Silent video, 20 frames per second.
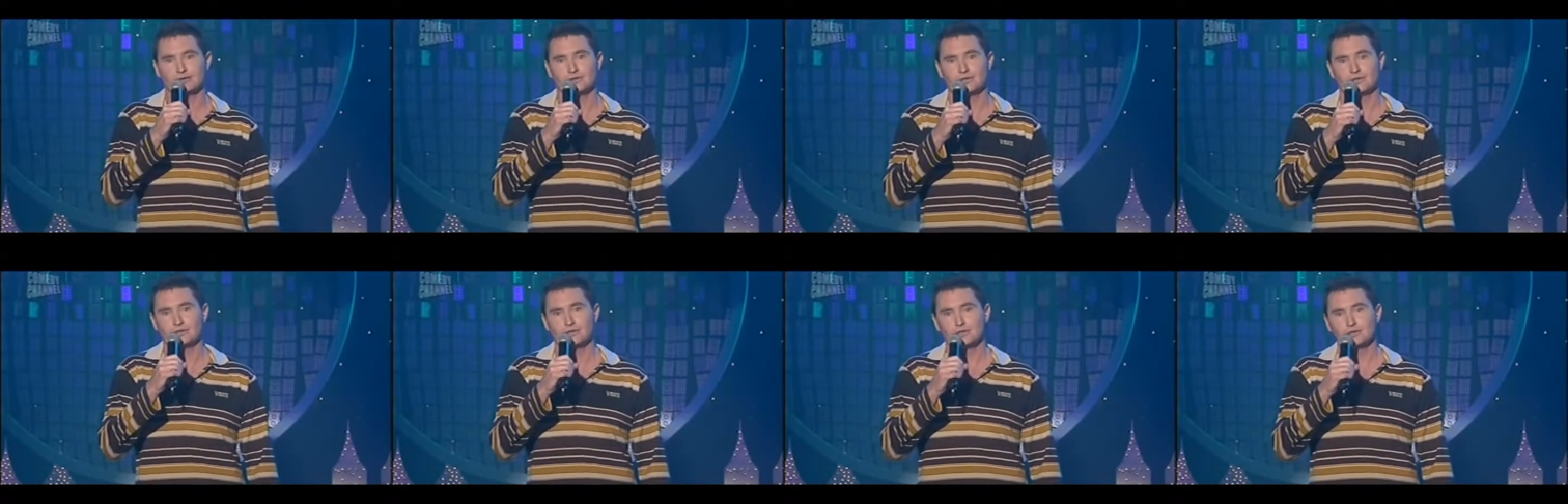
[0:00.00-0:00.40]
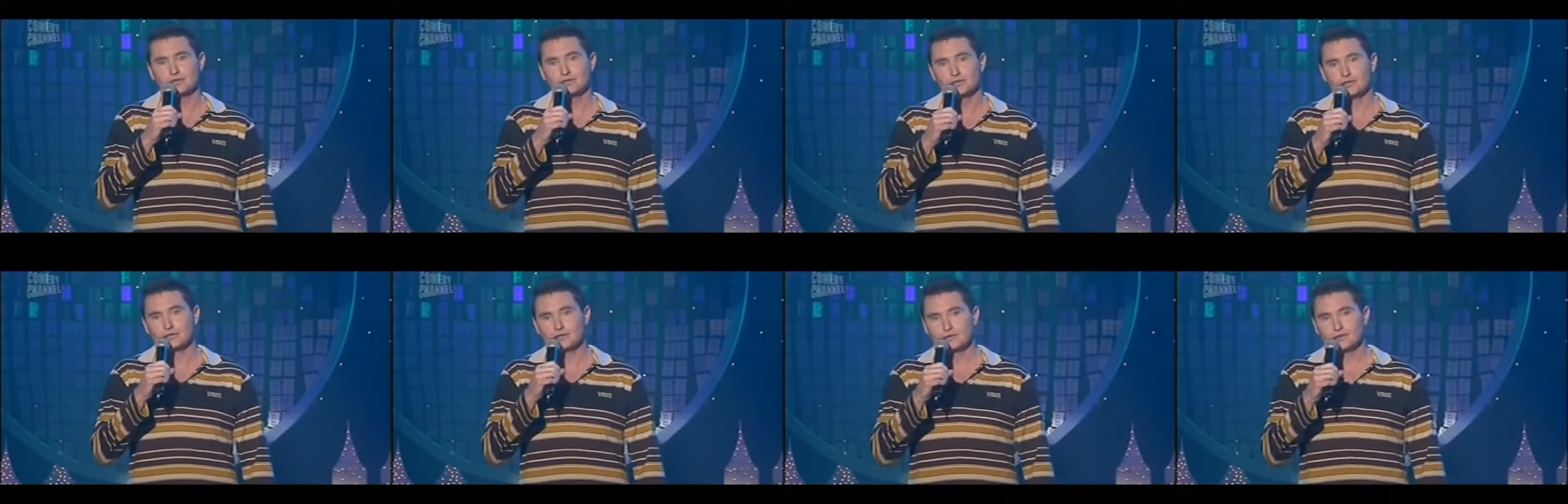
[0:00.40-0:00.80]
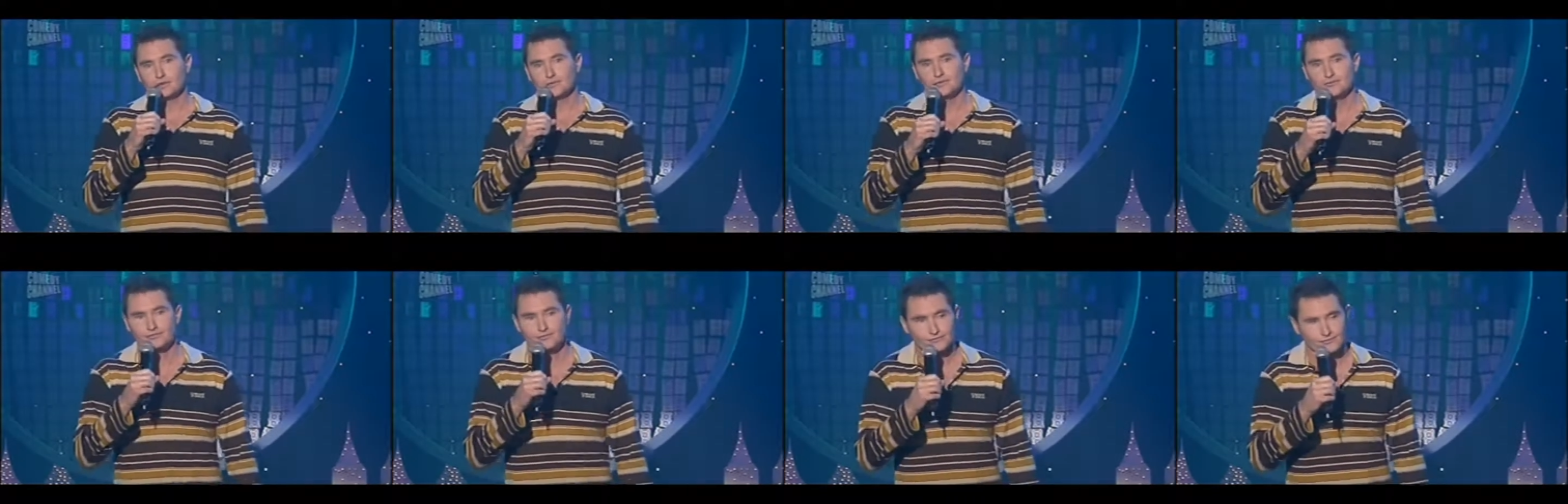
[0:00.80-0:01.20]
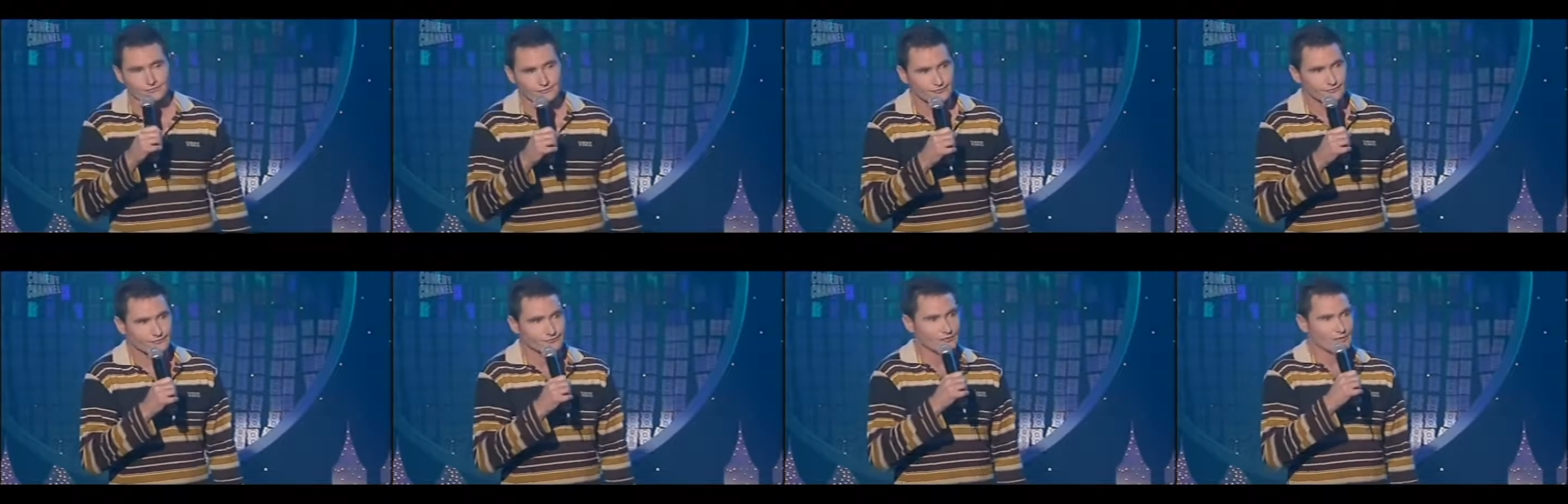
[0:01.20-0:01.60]

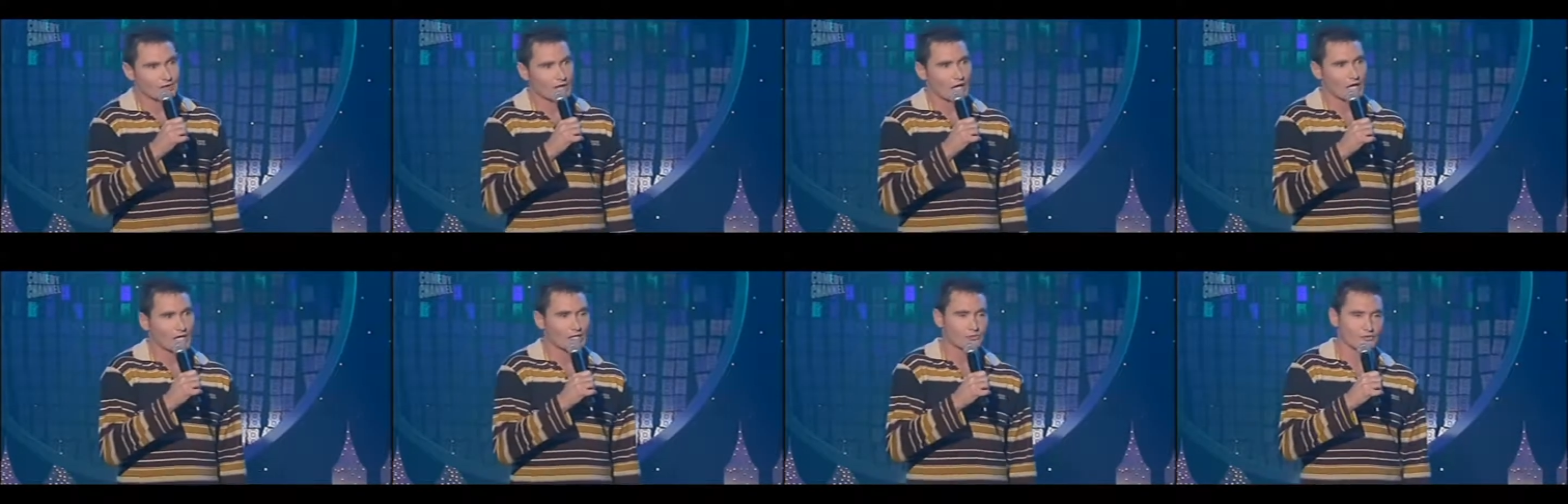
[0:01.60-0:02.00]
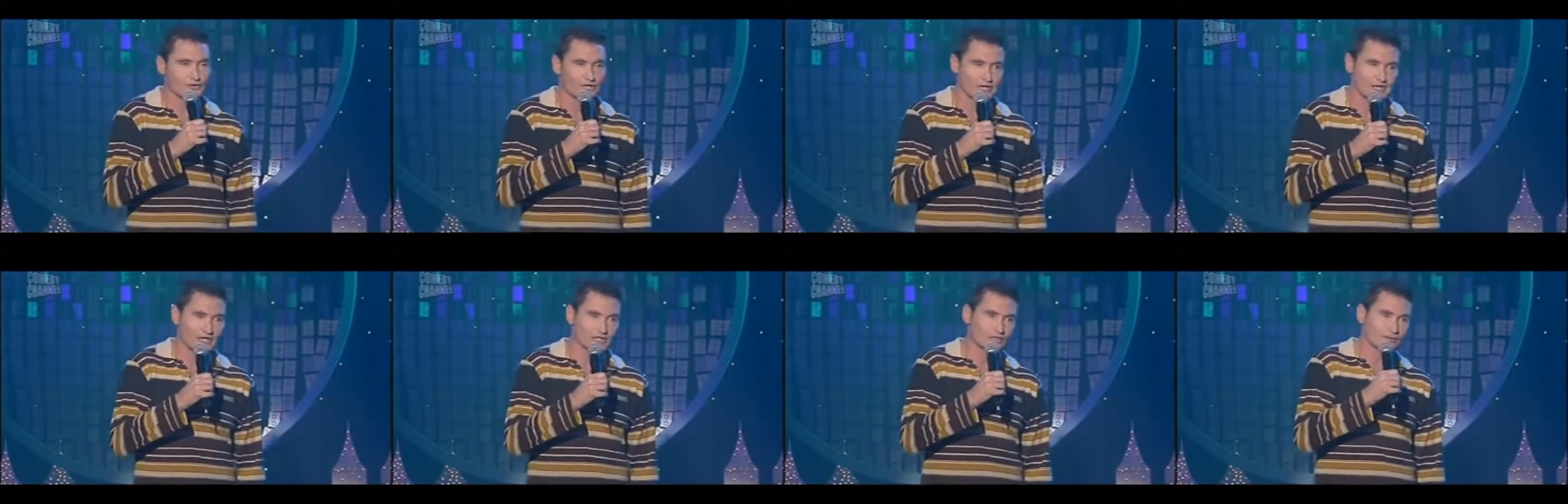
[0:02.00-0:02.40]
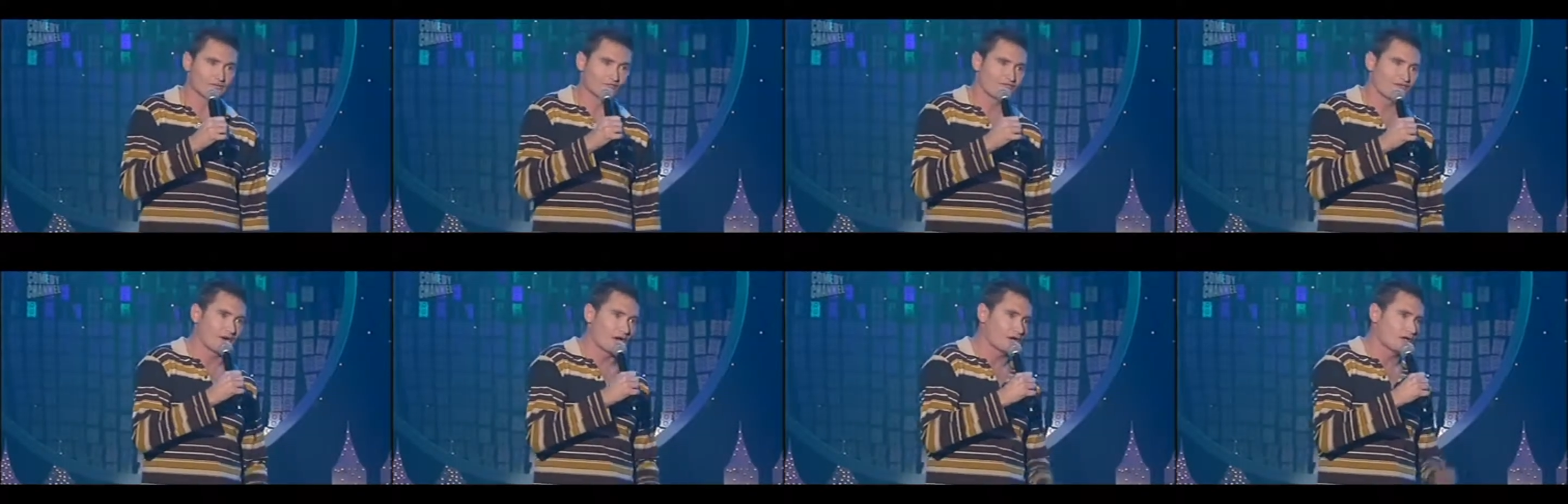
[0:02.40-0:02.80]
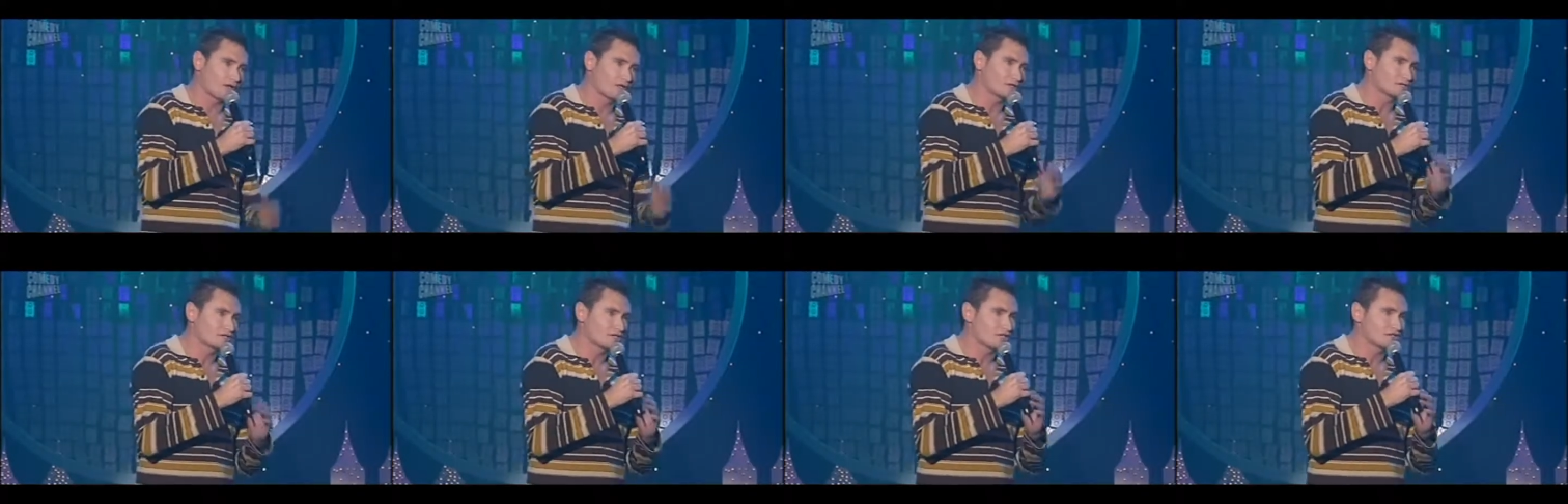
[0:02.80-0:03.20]
I really couldn't focus.